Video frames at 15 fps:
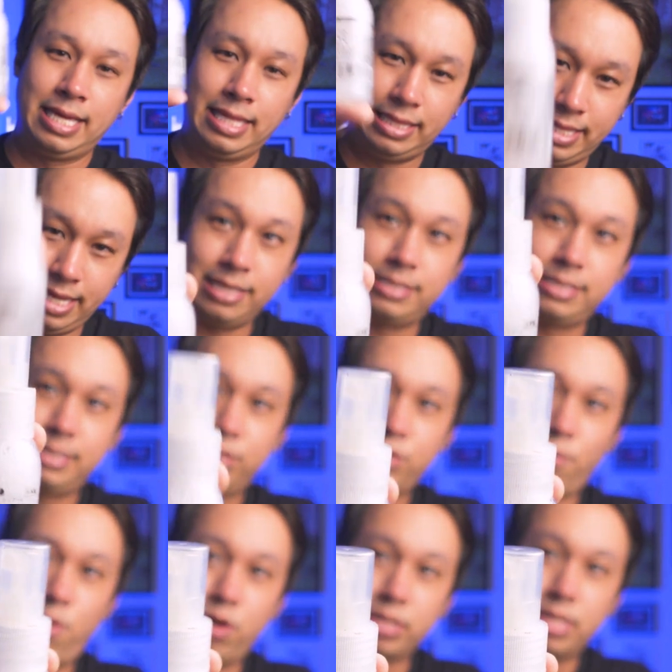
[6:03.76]
this
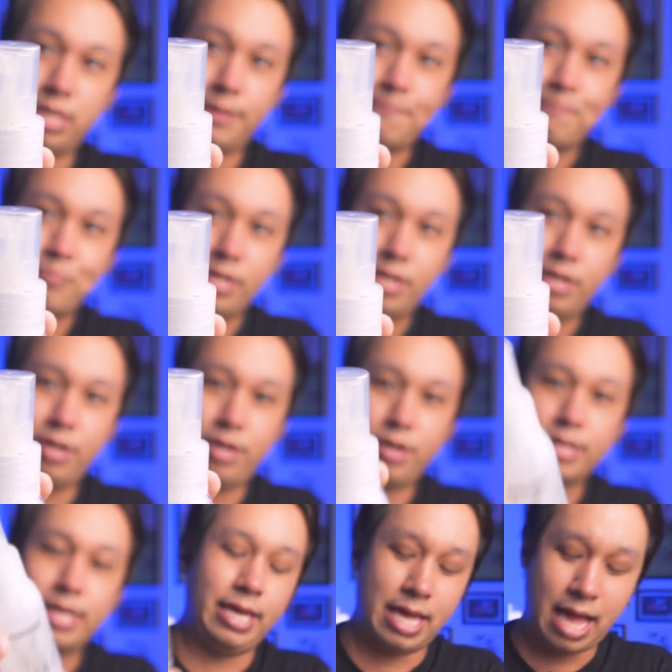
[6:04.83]
soap water.
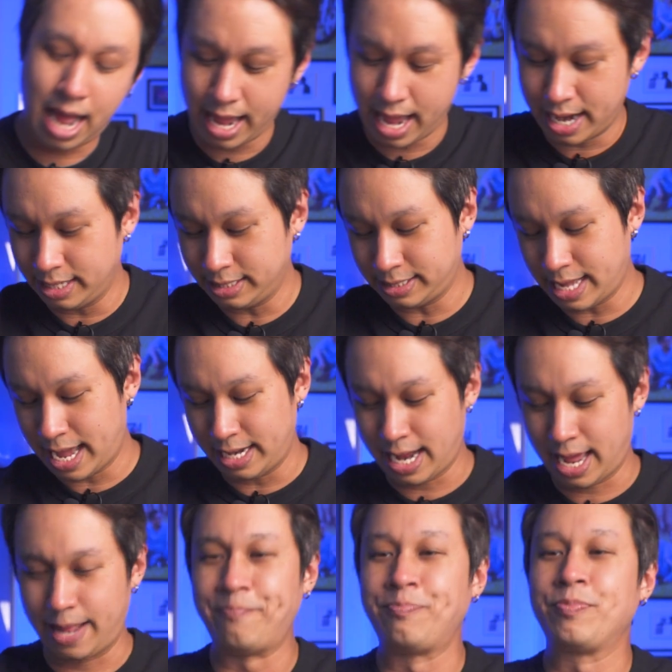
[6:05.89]
Okay, I understand that,